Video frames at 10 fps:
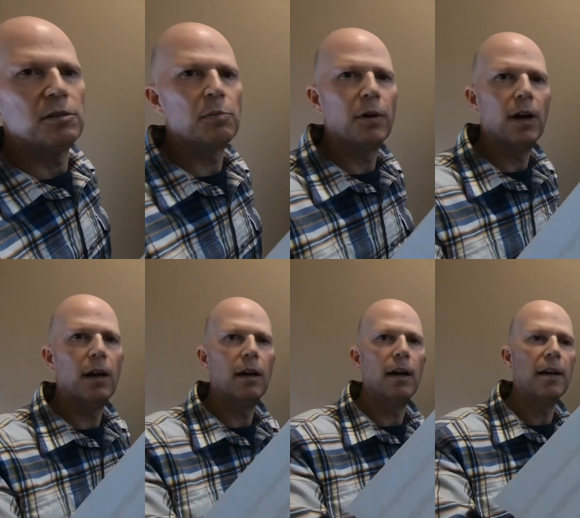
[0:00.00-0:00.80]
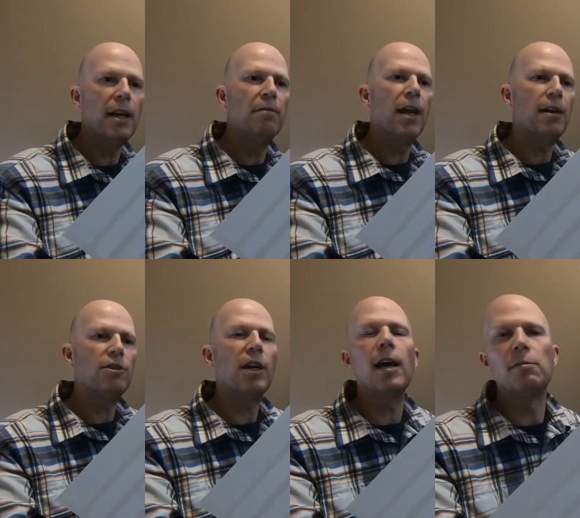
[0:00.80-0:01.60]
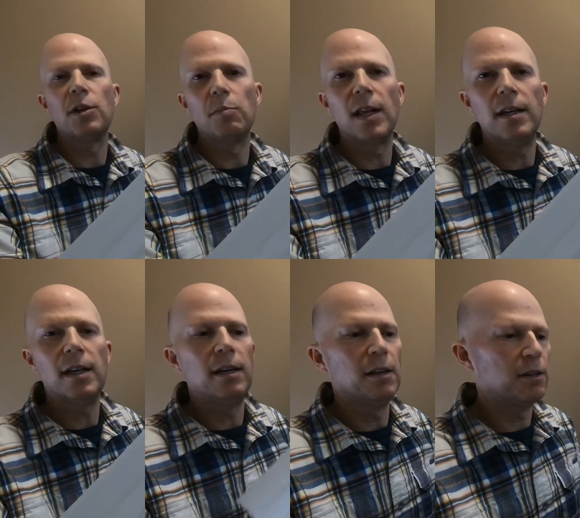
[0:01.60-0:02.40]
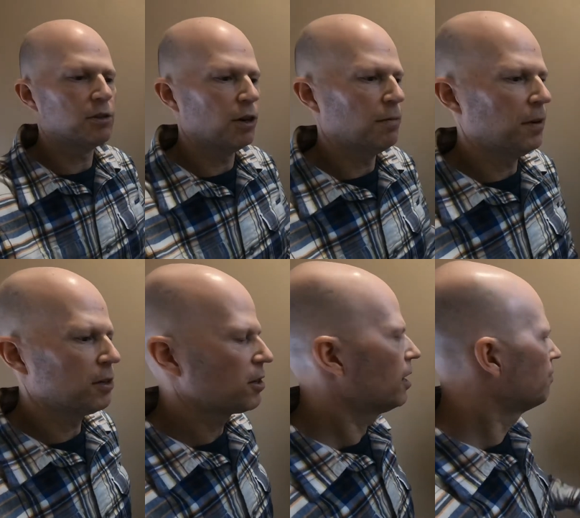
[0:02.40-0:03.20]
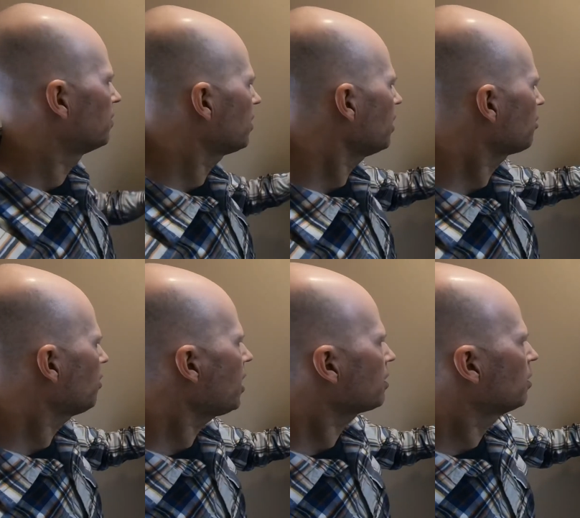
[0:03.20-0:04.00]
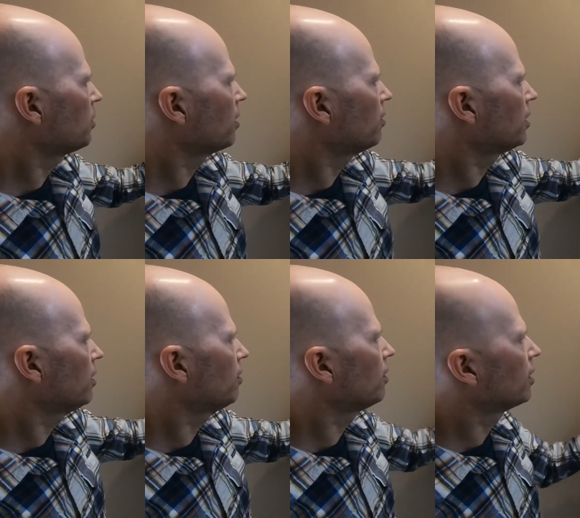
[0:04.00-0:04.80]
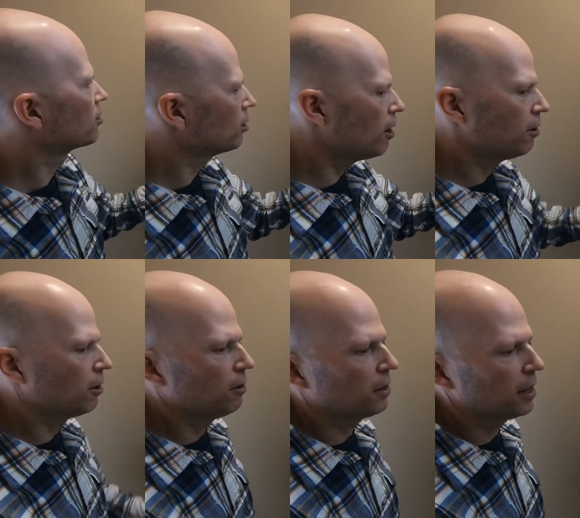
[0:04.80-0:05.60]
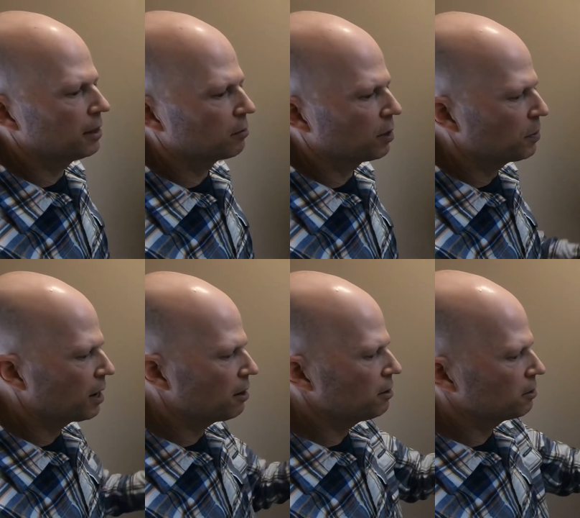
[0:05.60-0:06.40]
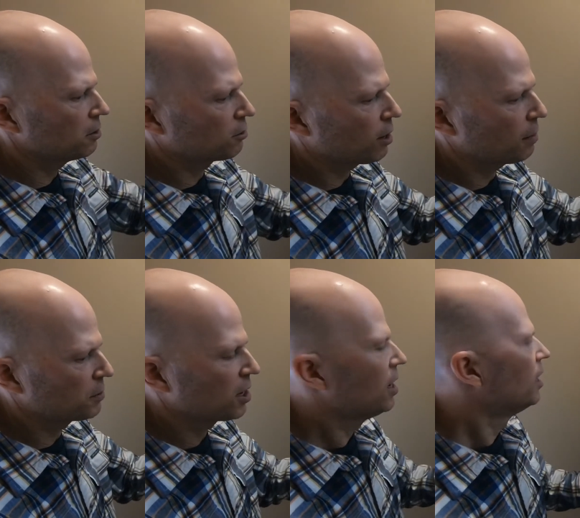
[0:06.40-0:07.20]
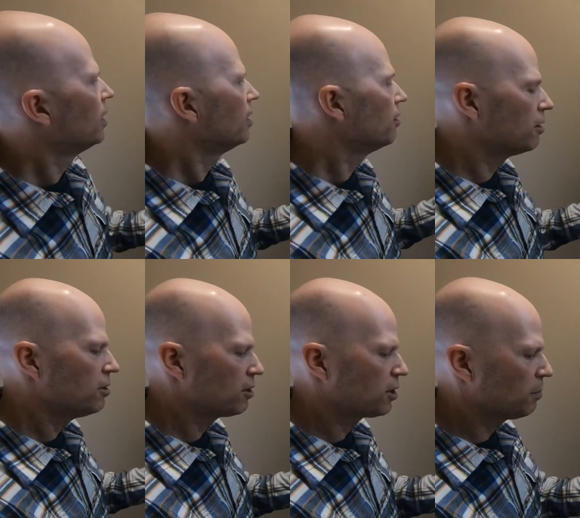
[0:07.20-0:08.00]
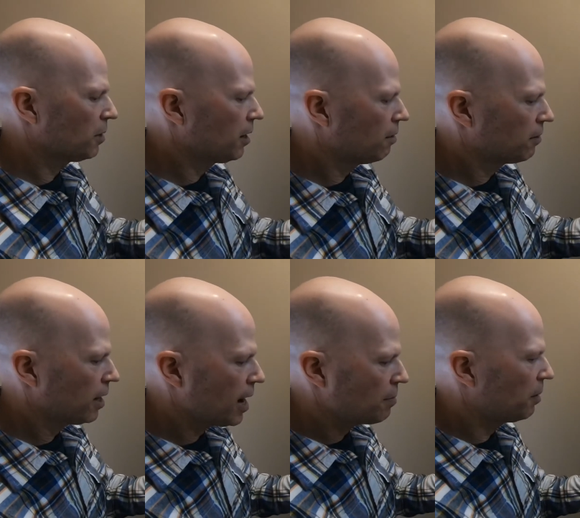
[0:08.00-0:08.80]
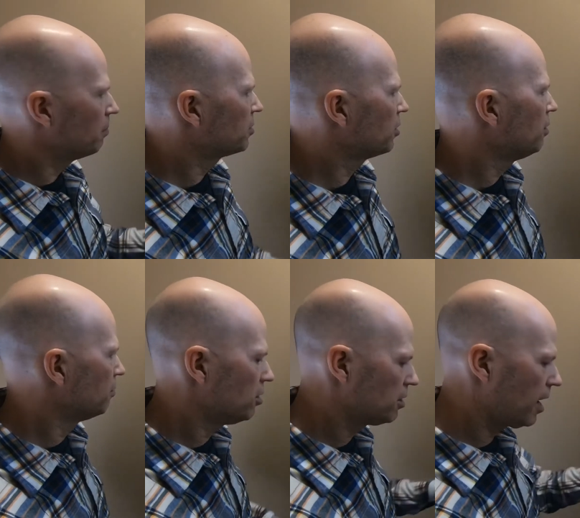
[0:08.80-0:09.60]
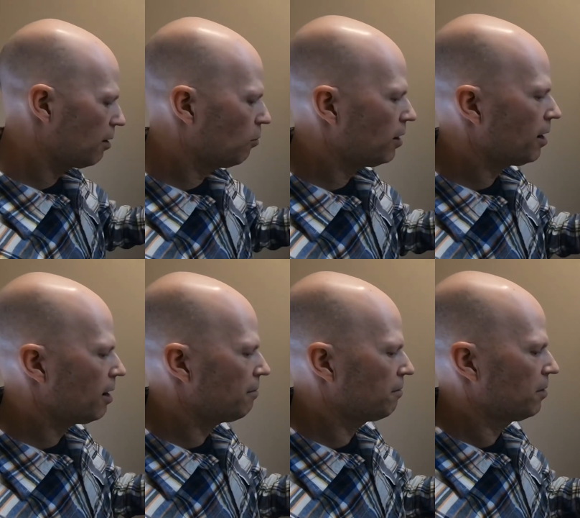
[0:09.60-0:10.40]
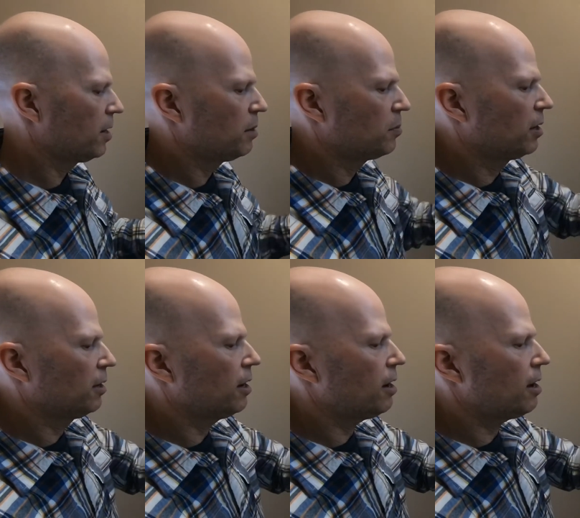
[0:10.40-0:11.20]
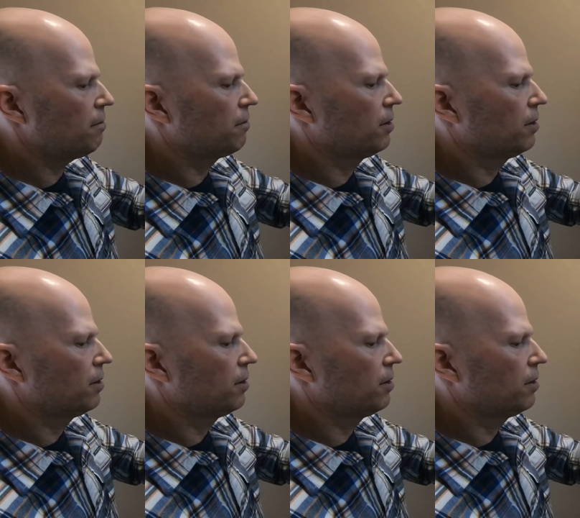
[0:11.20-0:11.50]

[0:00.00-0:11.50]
Uneven edging helps it blend into the surface, and if you've got a crack coming on here and it's longer than the repair strips, you can just simply overlap them. So you would just take one off, peel it off,